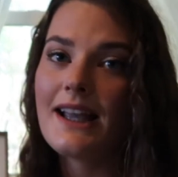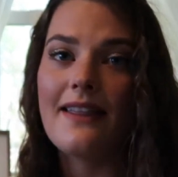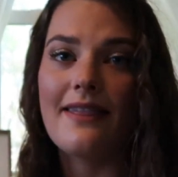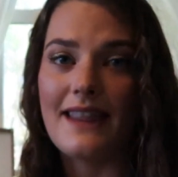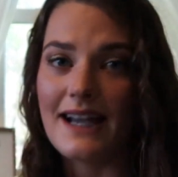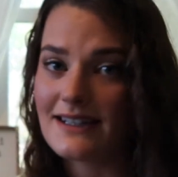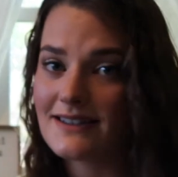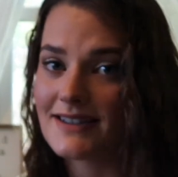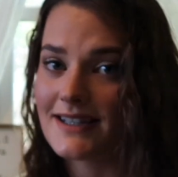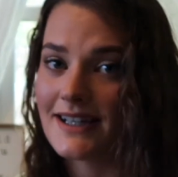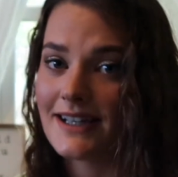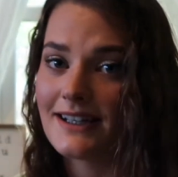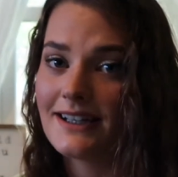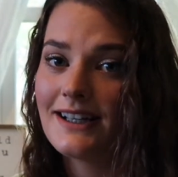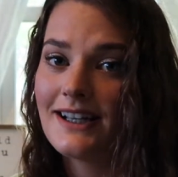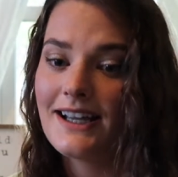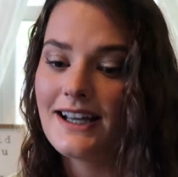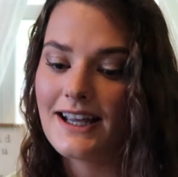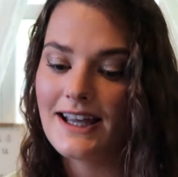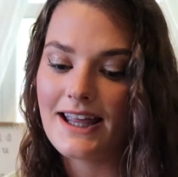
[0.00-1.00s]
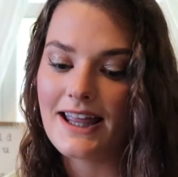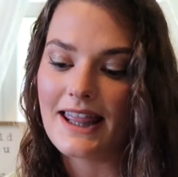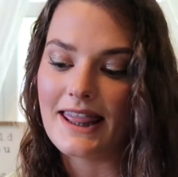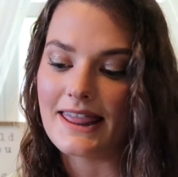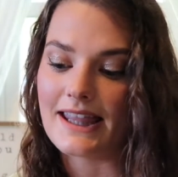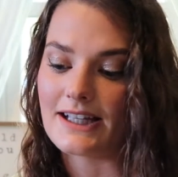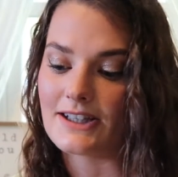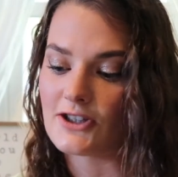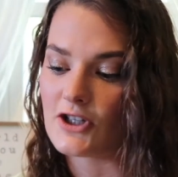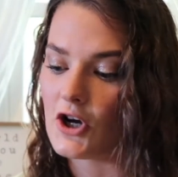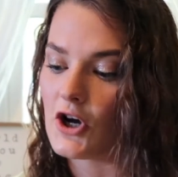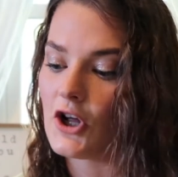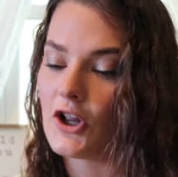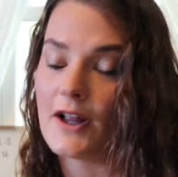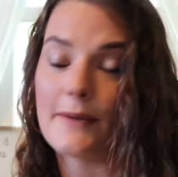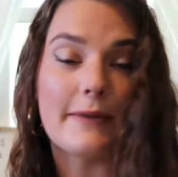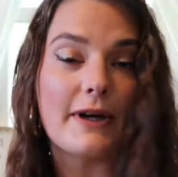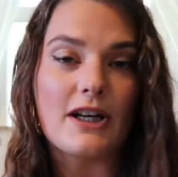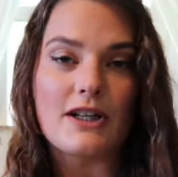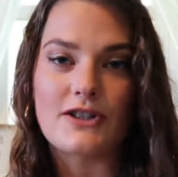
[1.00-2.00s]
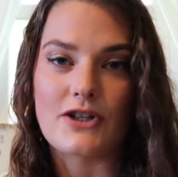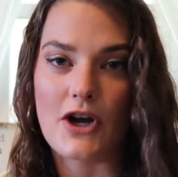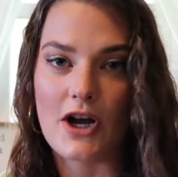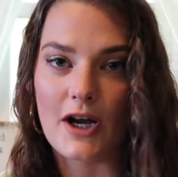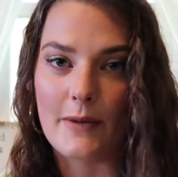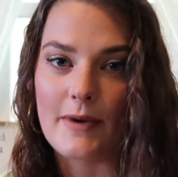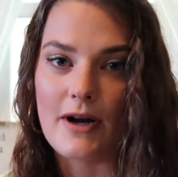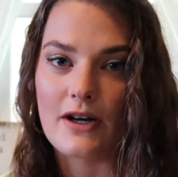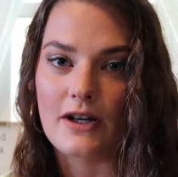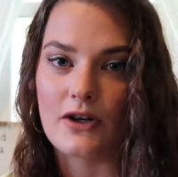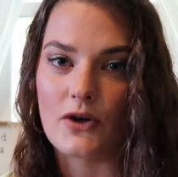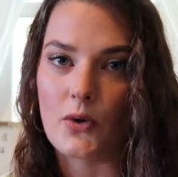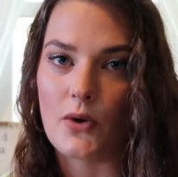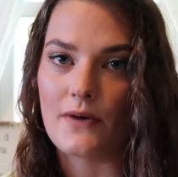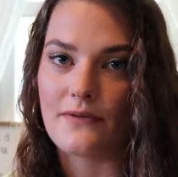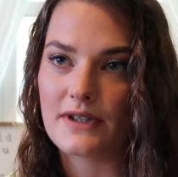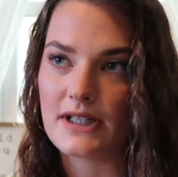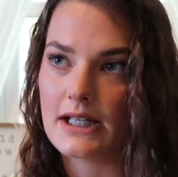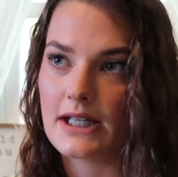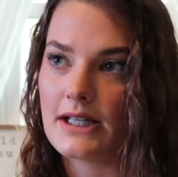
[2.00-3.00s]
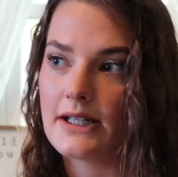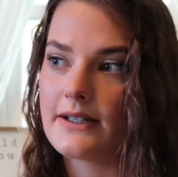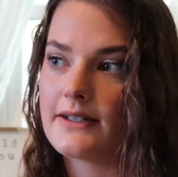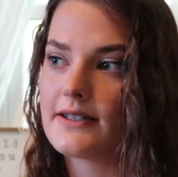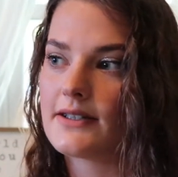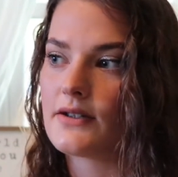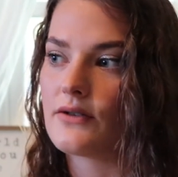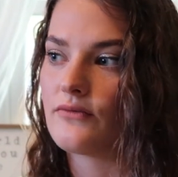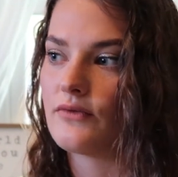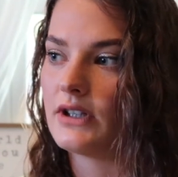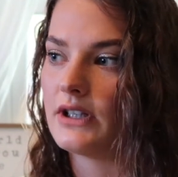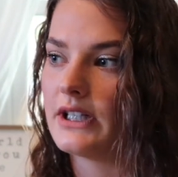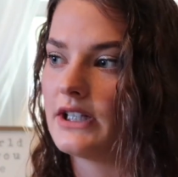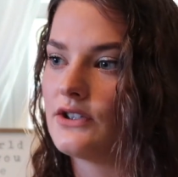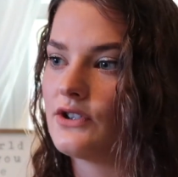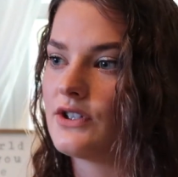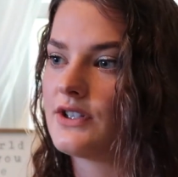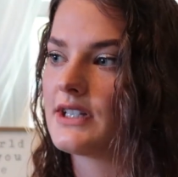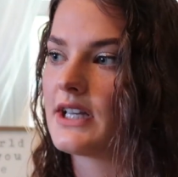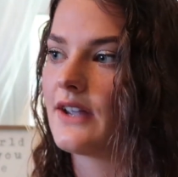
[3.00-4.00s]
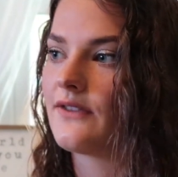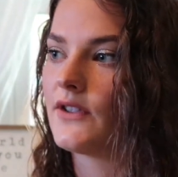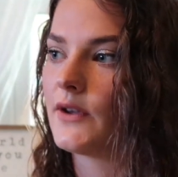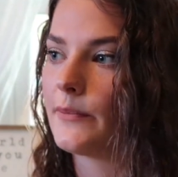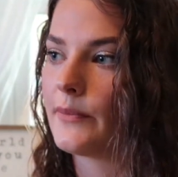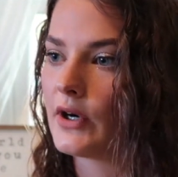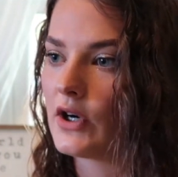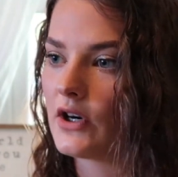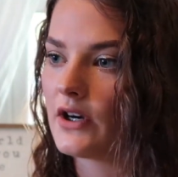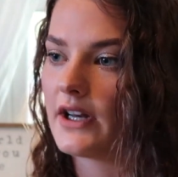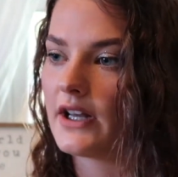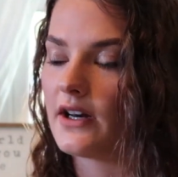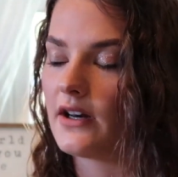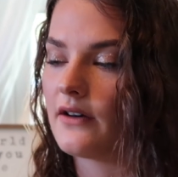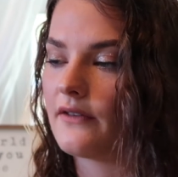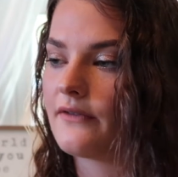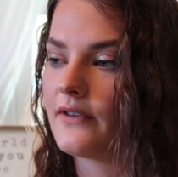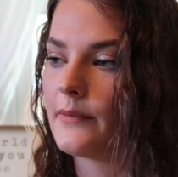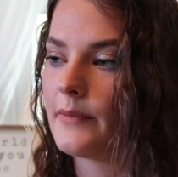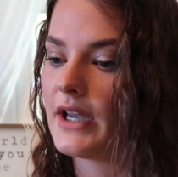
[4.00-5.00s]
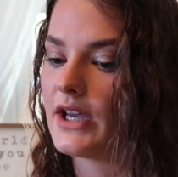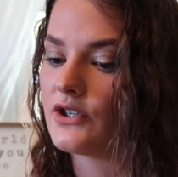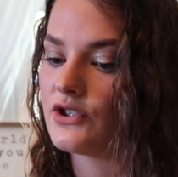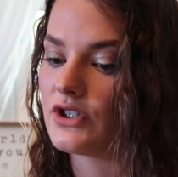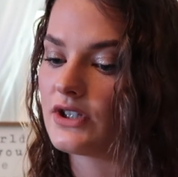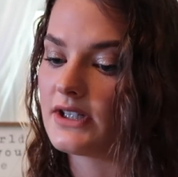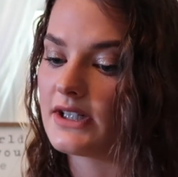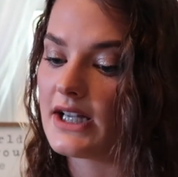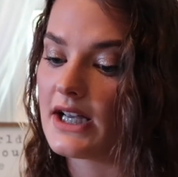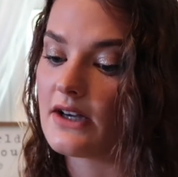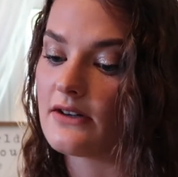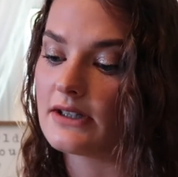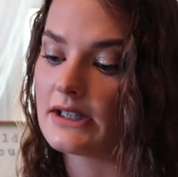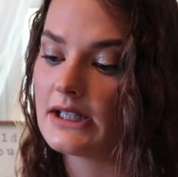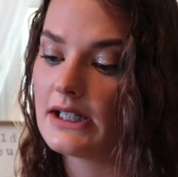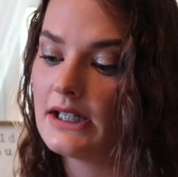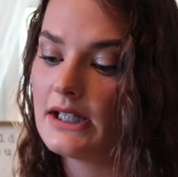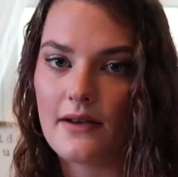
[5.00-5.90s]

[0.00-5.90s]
That's it. That's all I'm going to talk about in OFTs. Really just get the pertinent information down.